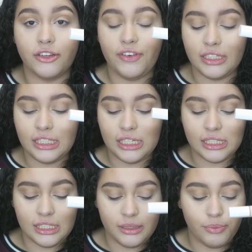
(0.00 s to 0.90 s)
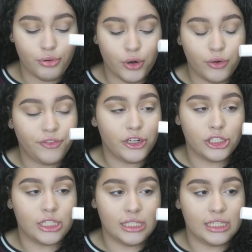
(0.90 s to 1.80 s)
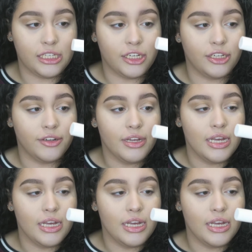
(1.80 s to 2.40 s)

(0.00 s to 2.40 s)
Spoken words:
The Fenty Pro Finish Concealer